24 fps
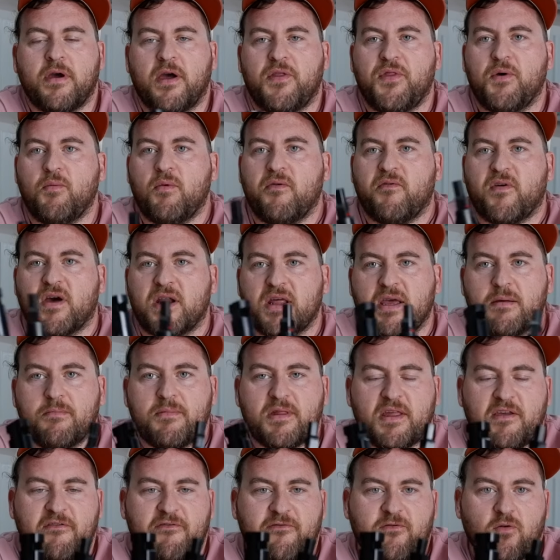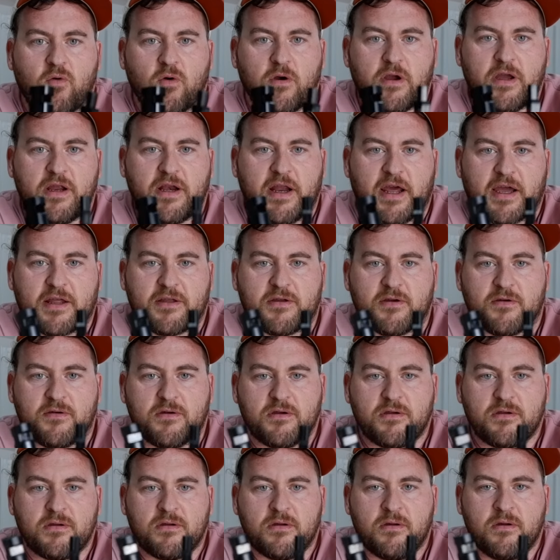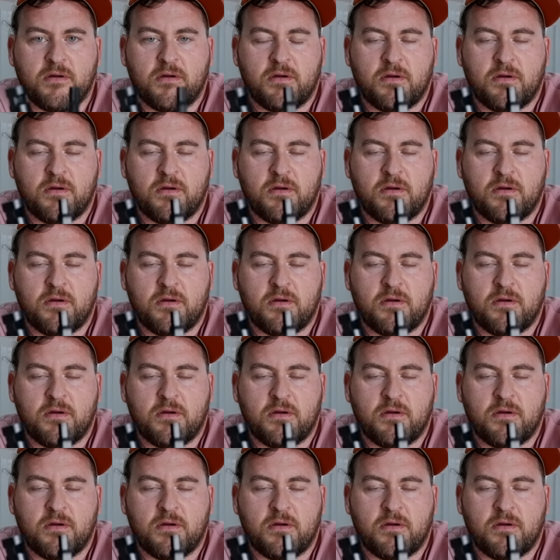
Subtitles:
and then we've got MC4 connectors,